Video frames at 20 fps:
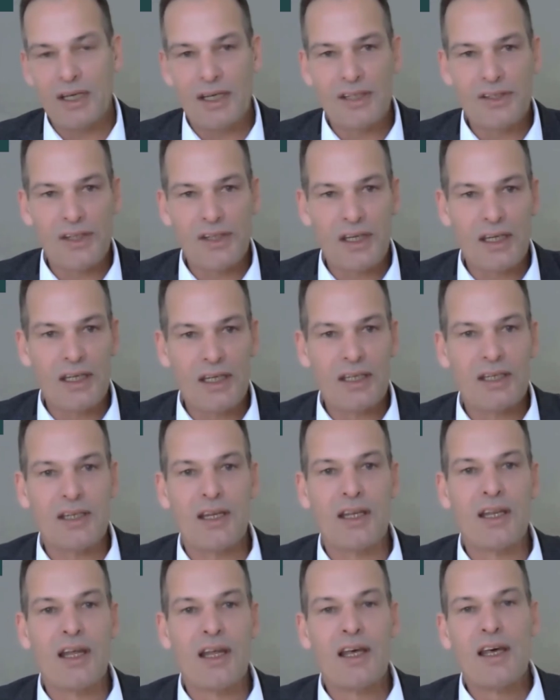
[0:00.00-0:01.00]
it's
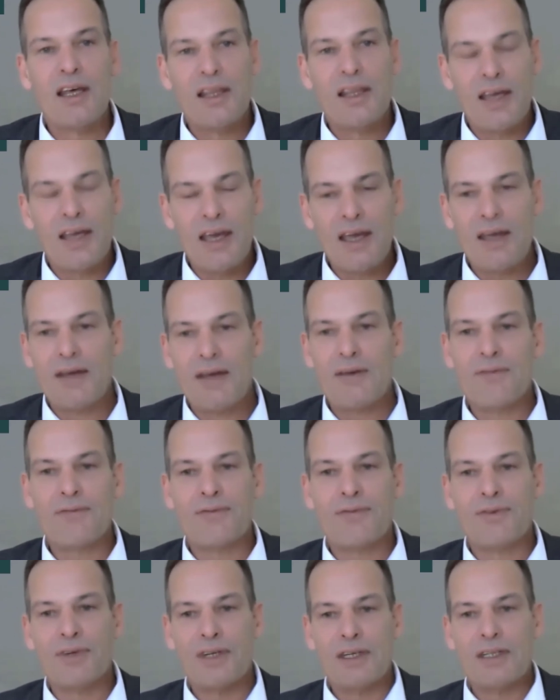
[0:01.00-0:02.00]
in the
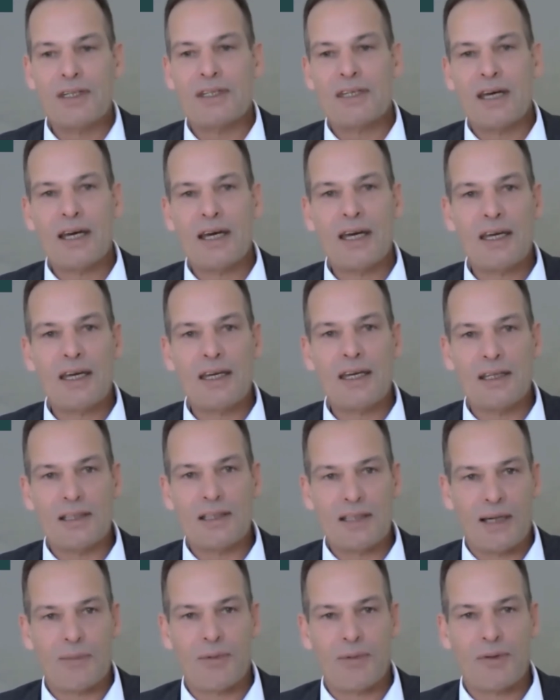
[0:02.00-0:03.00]
everyday
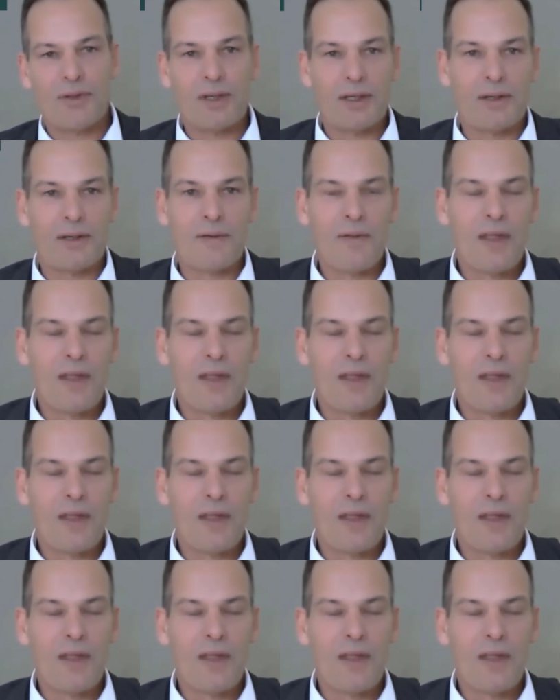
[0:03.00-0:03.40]
type of thing.